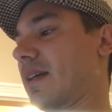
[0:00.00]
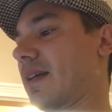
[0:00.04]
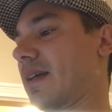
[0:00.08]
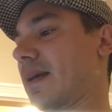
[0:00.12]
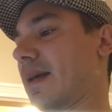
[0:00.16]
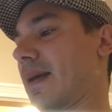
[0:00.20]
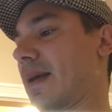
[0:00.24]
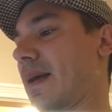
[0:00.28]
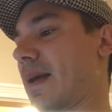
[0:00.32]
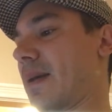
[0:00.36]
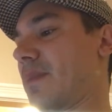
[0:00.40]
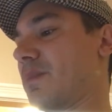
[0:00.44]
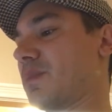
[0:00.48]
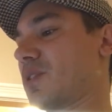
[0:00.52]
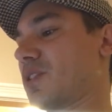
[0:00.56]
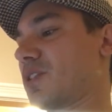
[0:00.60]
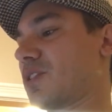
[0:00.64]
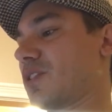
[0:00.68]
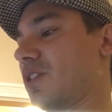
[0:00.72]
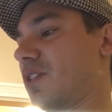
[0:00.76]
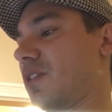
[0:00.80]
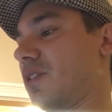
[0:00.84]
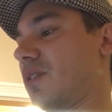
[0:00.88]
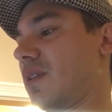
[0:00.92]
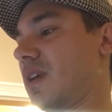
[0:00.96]

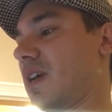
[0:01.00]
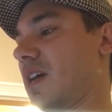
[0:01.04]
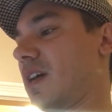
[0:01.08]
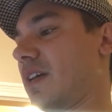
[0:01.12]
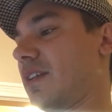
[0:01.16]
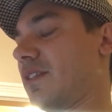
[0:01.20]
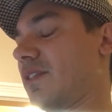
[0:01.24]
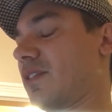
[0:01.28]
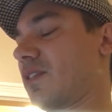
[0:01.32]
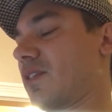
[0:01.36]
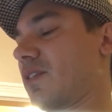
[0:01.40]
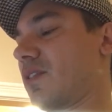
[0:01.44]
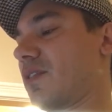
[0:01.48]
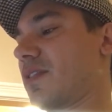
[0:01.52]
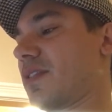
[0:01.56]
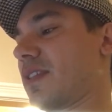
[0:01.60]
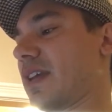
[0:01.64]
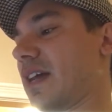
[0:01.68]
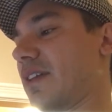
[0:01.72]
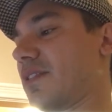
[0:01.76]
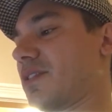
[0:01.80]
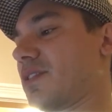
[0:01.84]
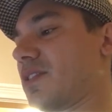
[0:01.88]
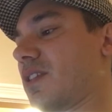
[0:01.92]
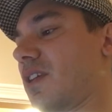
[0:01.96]
So on her
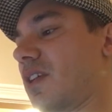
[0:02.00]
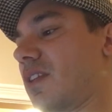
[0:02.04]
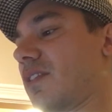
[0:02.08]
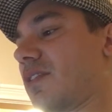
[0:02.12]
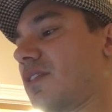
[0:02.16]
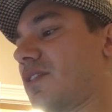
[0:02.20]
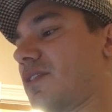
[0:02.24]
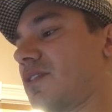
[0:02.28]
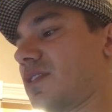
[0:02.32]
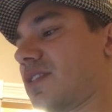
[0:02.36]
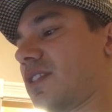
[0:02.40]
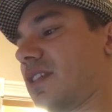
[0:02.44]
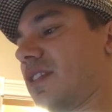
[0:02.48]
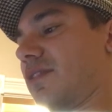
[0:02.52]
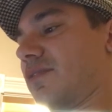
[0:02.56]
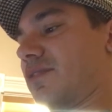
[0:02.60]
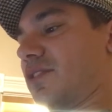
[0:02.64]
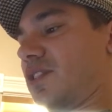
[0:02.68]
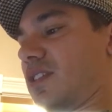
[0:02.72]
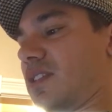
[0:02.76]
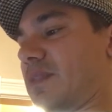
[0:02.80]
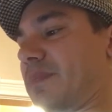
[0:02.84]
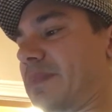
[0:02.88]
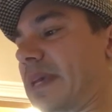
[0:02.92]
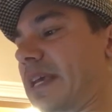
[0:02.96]
$1,000, if
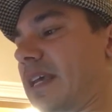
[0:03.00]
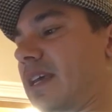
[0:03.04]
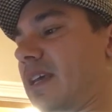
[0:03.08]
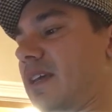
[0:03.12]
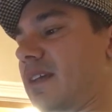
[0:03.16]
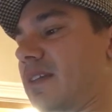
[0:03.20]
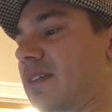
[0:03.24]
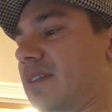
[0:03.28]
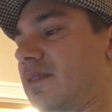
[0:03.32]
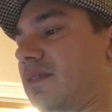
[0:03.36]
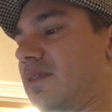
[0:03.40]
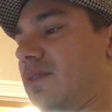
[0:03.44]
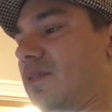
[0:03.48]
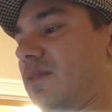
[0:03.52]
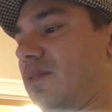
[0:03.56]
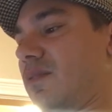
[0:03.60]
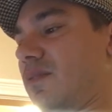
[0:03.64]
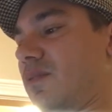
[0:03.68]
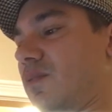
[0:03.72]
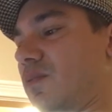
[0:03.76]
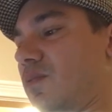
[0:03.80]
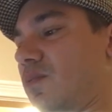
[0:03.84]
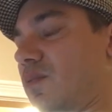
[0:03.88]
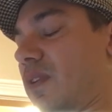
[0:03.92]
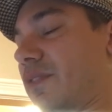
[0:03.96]
she was paying
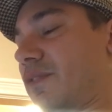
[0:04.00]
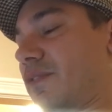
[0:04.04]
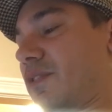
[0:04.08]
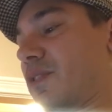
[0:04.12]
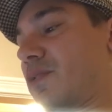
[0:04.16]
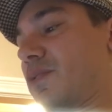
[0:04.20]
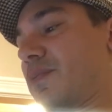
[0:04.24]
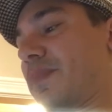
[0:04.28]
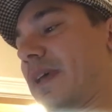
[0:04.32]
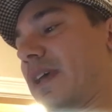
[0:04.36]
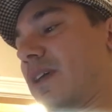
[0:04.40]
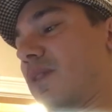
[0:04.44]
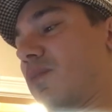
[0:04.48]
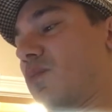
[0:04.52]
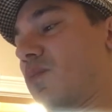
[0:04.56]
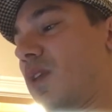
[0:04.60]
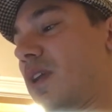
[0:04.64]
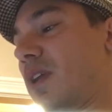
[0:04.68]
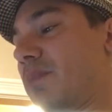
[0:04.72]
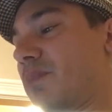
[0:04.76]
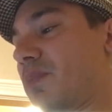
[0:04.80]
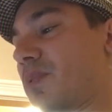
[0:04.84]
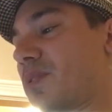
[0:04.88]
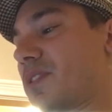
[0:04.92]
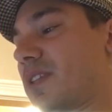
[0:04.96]

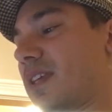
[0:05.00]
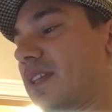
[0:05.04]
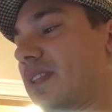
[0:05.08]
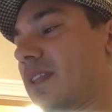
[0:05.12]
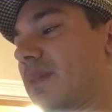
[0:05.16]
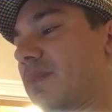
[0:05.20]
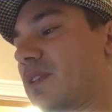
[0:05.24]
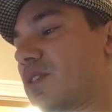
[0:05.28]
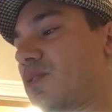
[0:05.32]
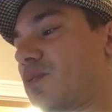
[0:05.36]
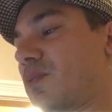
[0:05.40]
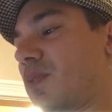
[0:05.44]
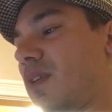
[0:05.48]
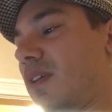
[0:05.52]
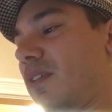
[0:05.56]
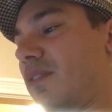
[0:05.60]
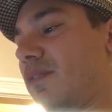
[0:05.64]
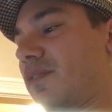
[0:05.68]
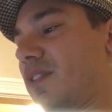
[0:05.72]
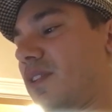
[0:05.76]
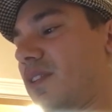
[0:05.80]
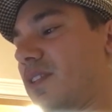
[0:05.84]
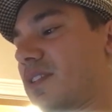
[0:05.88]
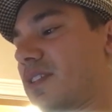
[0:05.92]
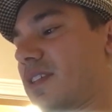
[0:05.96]
1%, that'd be
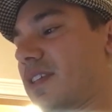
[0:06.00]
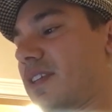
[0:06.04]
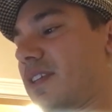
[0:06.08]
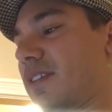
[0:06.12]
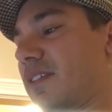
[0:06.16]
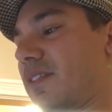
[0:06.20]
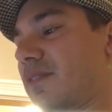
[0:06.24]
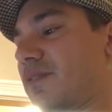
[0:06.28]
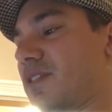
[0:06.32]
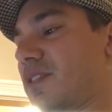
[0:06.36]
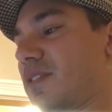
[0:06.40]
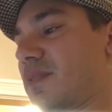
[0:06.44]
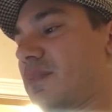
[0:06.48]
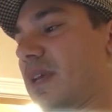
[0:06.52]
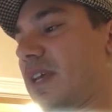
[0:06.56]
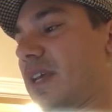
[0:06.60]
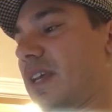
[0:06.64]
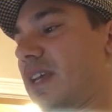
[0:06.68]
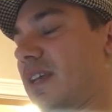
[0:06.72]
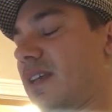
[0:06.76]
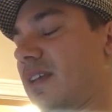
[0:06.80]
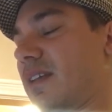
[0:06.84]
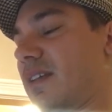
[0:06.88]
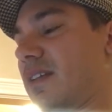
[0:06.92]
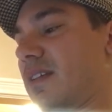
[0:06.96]
$12 a year. If she's
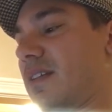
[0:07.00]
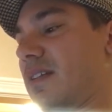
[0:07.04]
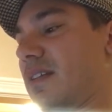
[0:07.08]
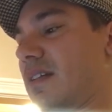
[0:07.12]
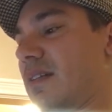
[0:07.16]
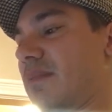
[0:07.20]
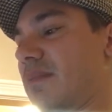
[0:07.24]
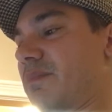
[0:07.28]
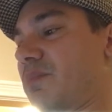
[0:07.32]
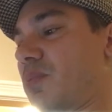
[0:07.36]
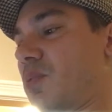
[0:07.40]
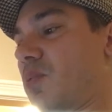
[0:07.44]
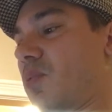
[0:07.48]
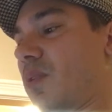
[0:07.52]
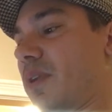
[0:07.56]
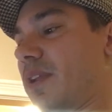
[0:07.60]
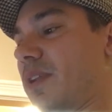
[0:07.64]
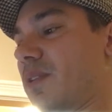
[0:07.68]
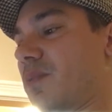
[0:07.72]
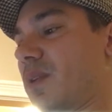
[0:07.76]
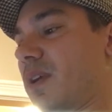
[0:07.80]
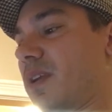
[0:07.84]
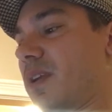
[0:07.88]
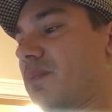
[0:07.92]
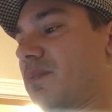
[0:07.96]
paying
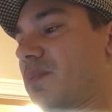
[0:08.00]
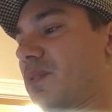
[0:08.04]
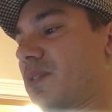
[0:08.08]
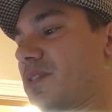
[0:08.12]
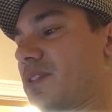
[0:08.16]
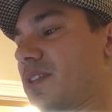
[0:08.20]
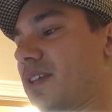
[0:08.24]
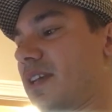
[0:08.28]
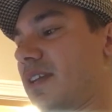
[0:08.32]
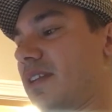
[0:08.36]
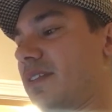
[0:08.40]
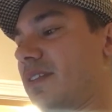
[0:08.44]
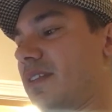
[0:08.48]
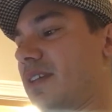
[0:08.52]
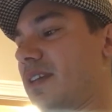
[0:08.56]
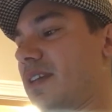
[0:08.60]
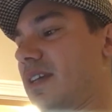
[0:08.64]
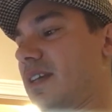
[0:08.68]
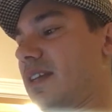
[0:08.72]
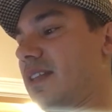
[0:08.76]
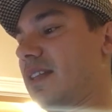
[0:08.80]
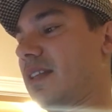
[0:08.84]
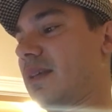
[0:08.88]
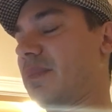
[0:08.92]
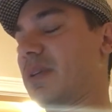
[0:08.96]
0.1%,
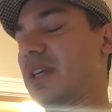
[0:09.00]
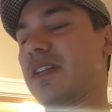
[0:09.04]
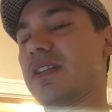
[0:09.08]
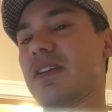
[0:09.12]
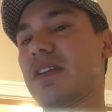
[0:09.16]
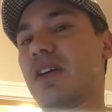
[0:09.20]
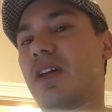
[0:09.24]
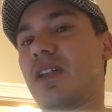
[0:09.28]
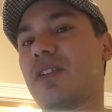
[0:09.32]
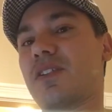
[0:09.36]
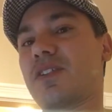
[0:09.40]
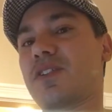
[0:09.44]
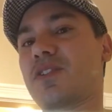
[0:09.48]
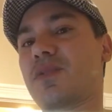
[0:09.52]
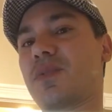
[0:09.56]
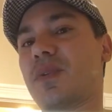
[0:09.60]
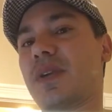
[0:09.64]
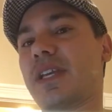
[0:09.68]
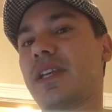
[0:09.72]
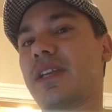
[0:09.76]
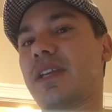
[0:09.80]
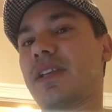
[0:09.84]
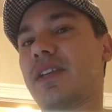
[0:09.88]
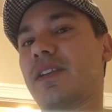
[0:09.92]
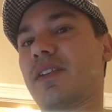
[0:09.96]
that'd be
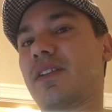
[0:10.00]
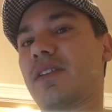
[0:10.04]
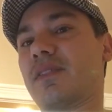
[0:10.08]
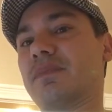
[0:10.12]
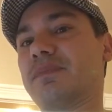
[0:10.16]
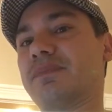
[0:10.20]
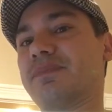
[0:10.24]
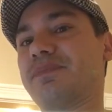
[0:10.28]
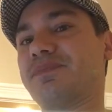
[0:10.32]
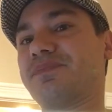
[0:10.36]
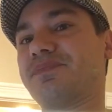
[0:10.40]
$1.20 a year.